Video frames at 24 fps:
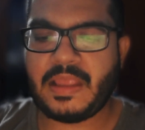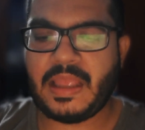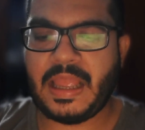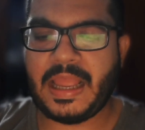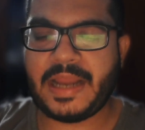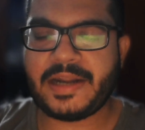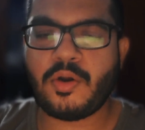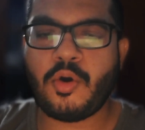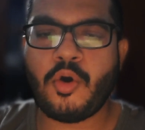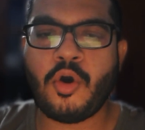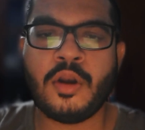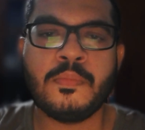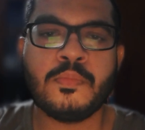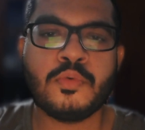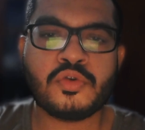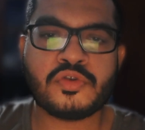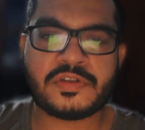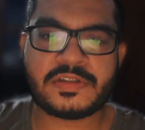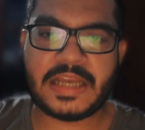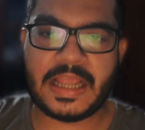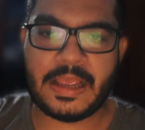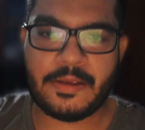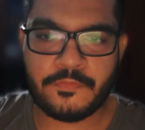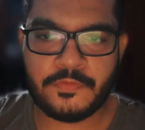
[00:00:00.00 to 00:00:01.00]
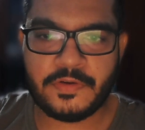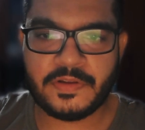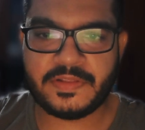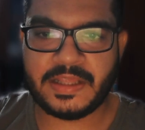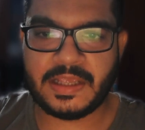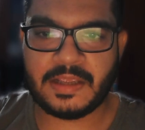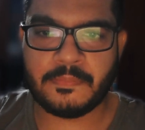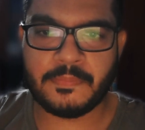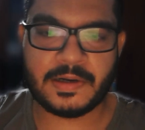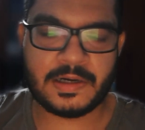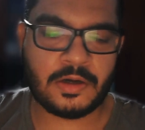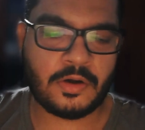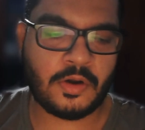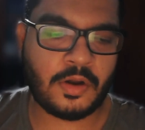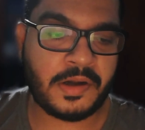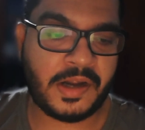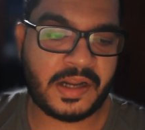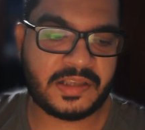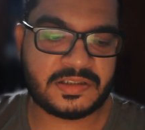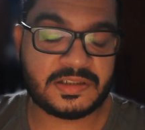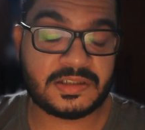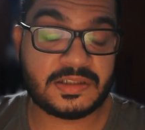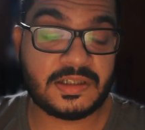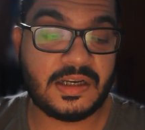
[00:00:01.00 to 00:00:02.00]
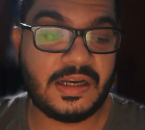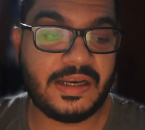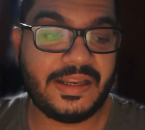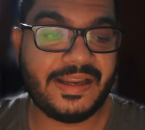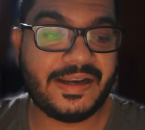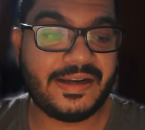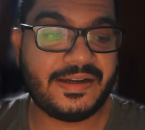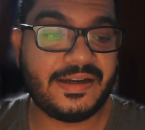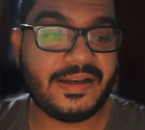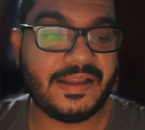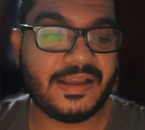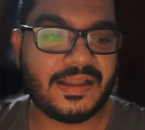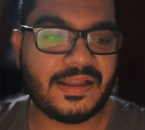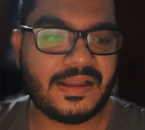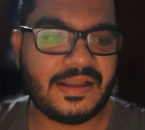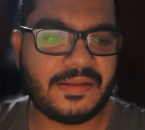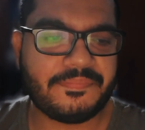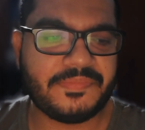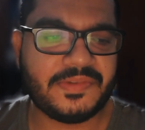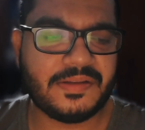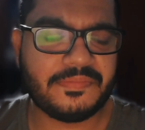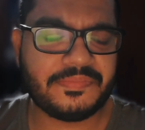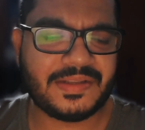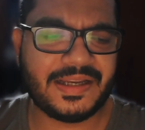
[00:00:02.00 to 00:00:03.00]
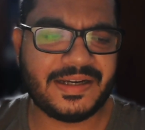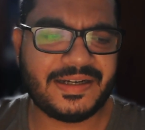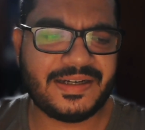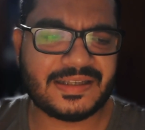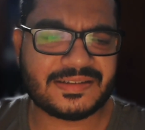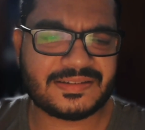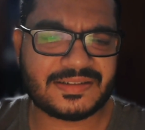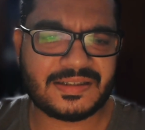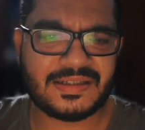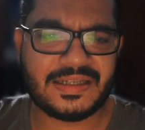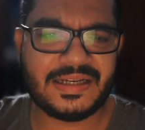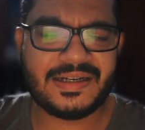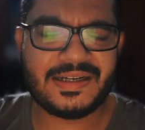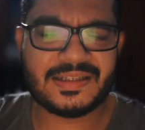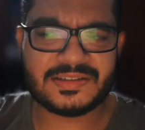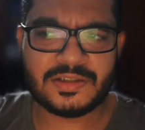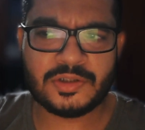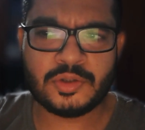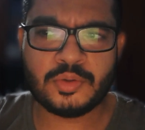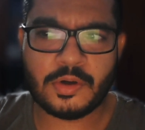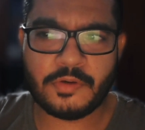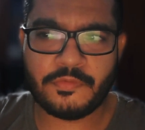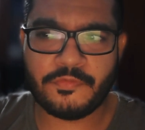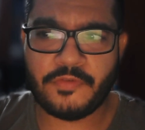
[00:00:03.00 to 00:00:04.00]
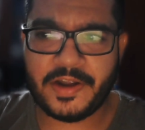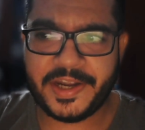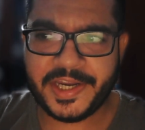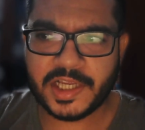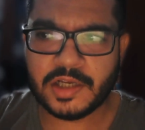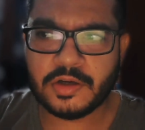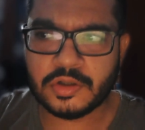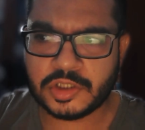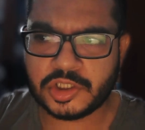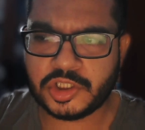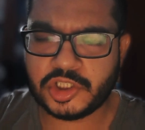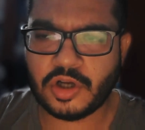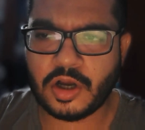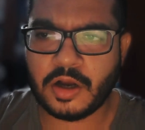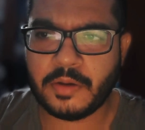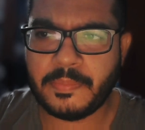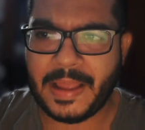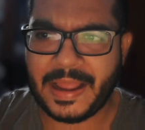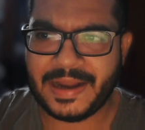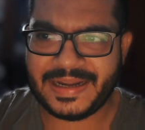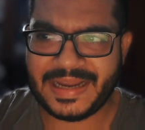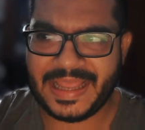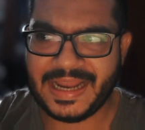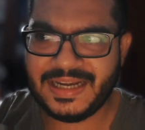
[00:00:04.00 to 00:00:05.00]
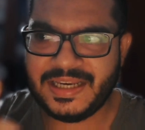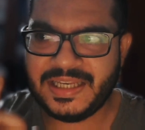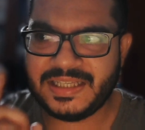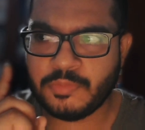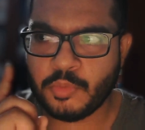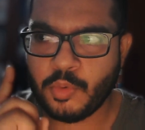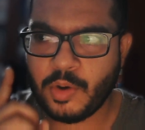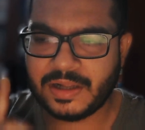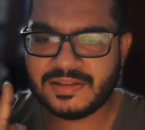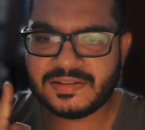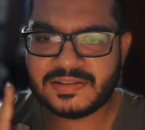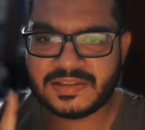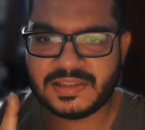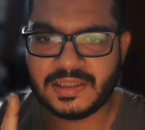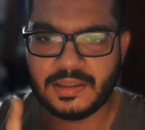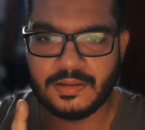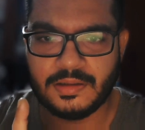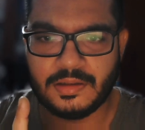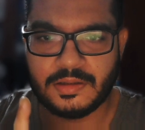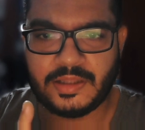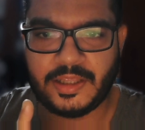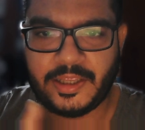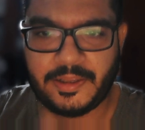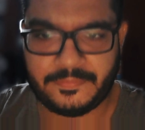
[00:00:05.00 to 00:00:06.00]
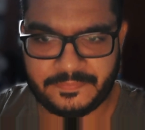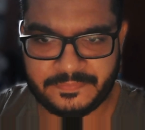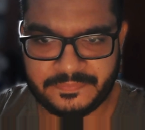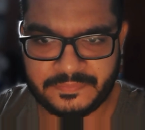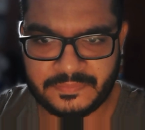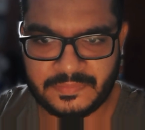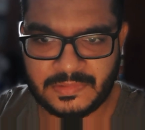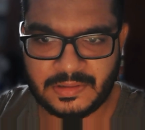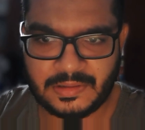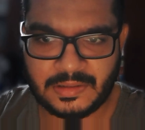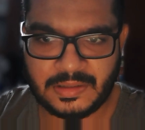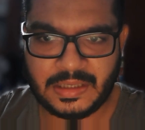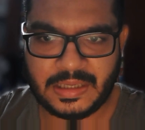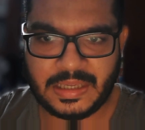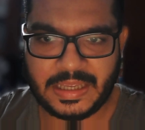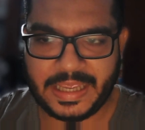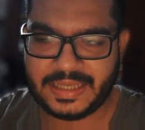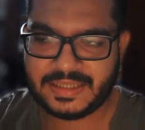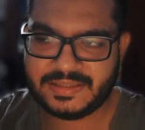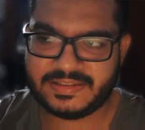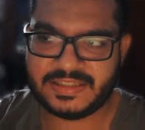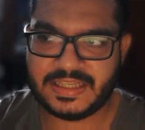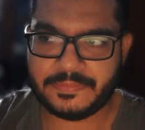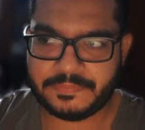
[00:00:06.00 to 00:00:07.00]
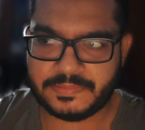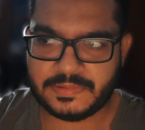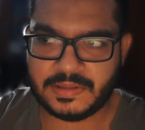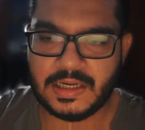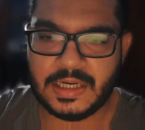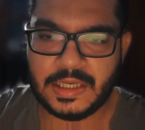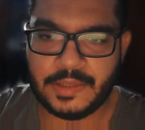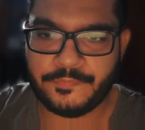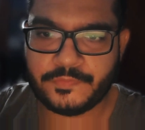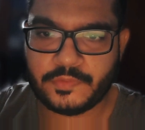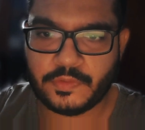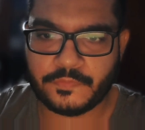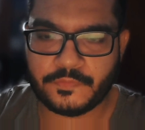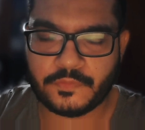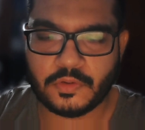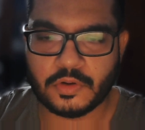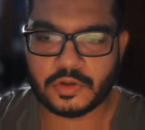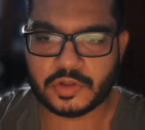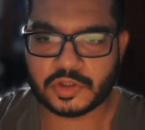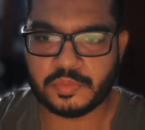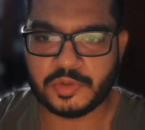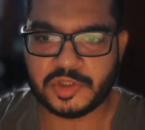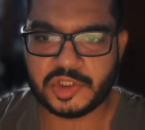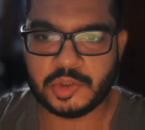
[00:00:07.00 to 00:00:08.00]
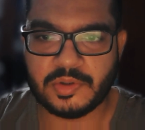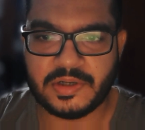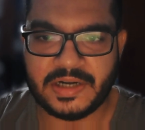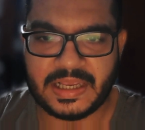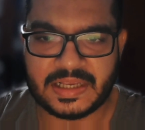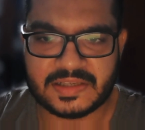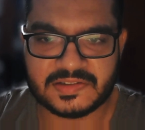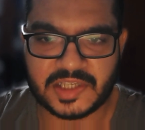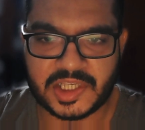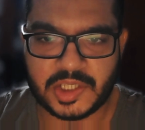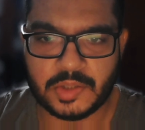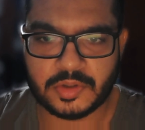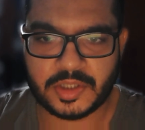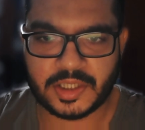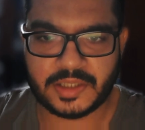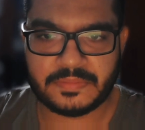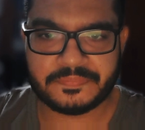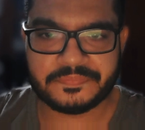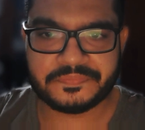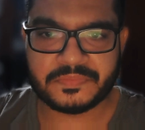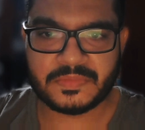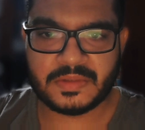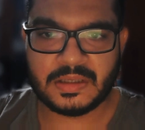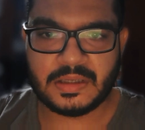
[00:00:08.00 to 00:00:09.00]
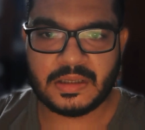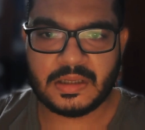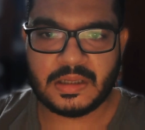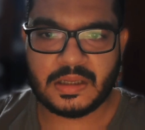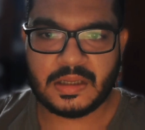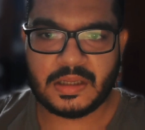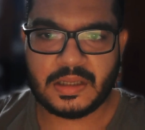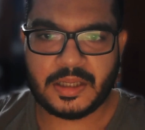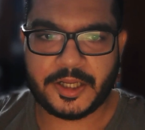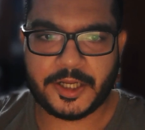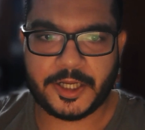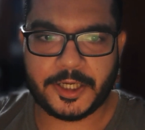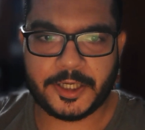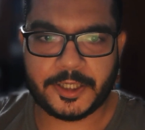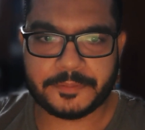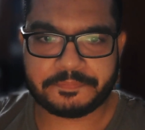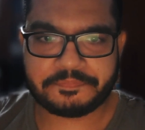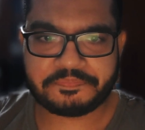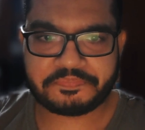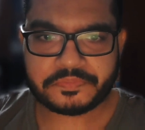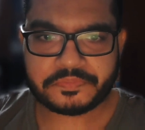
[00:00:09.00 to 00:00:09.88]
at almost everything, but not necessarily it doesn't do a very good job at any one single thing, except the lift, of course, which you are executing. Uh,